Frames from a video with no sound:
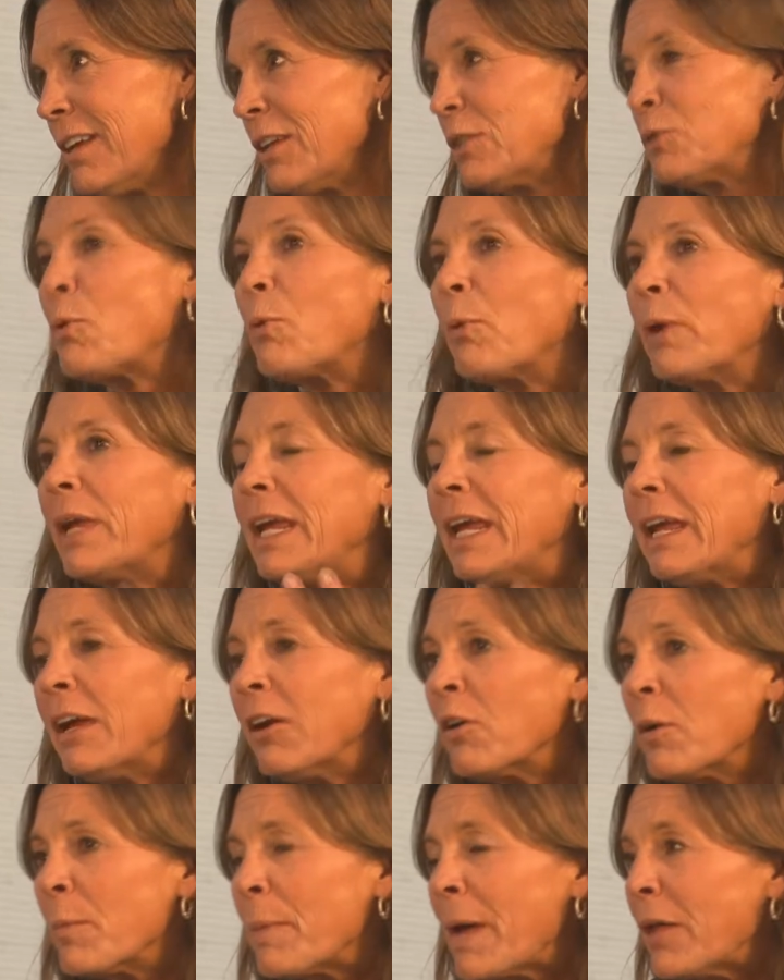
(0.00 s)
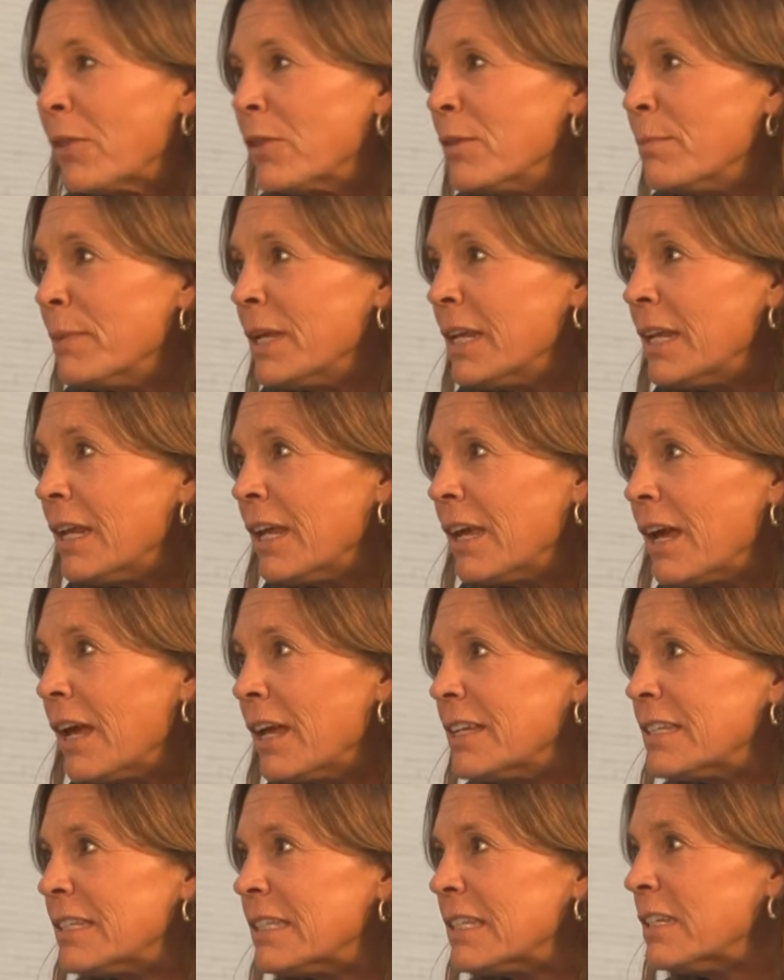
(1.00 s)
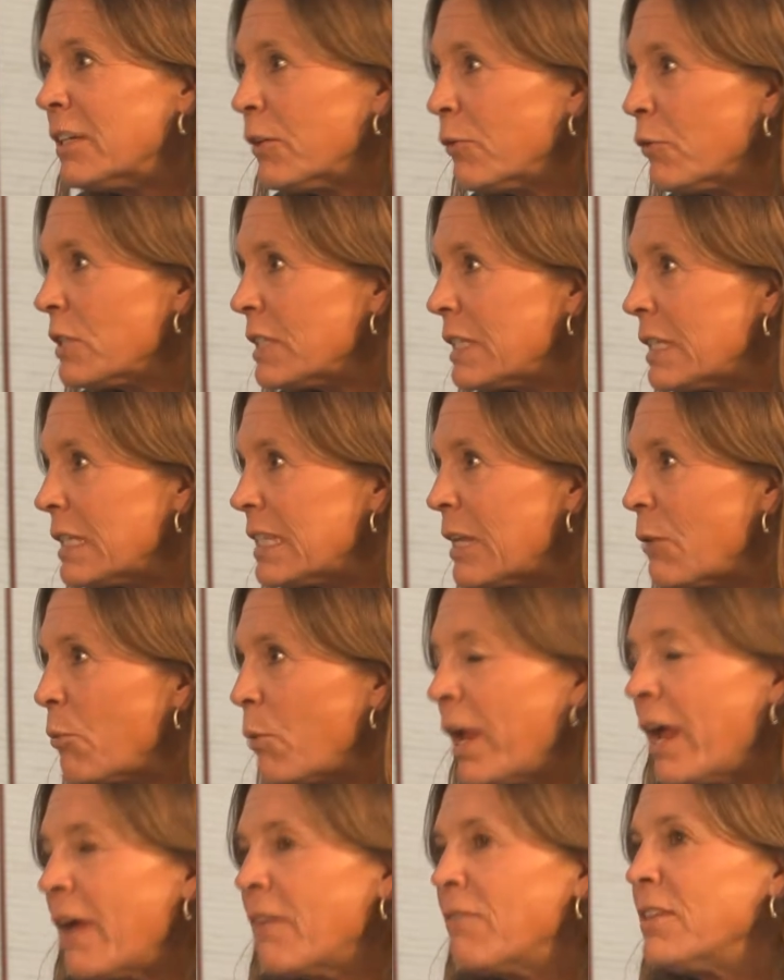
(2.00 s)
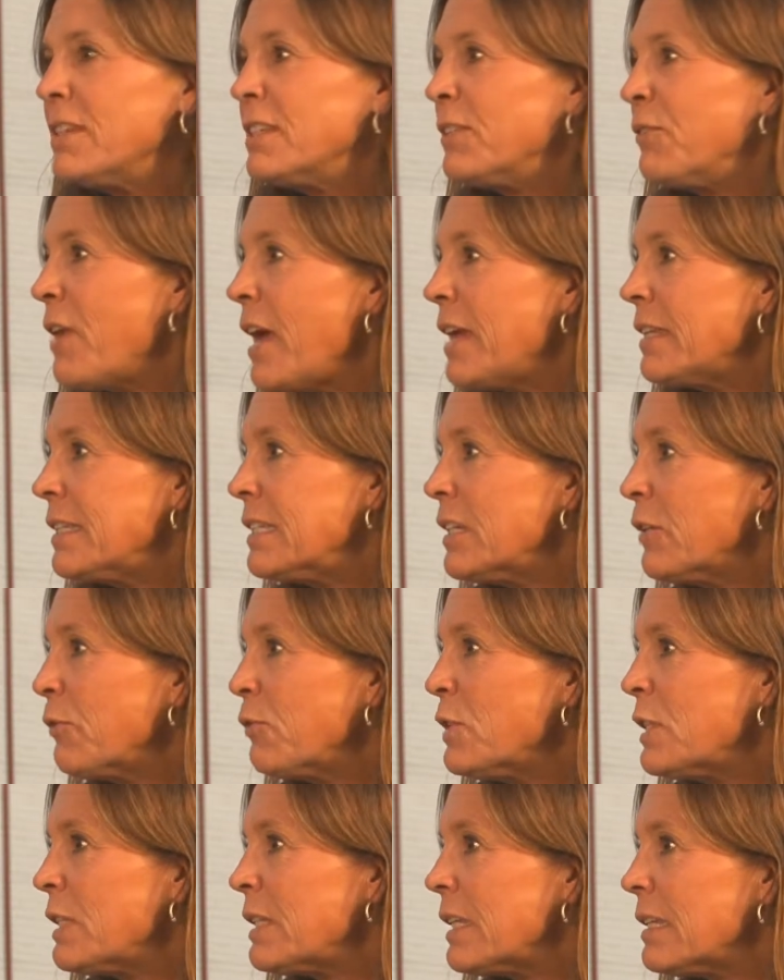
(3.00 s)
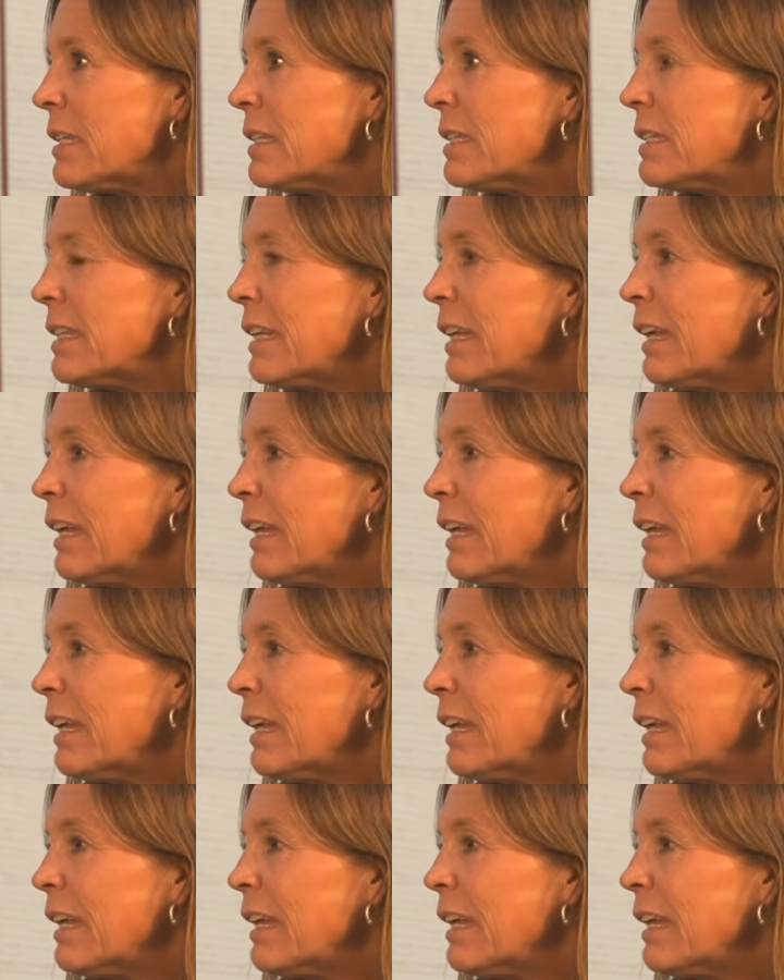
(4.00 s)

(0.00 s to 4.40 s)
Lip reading: So what we hear about in the media is the differences, and we have these vast differences.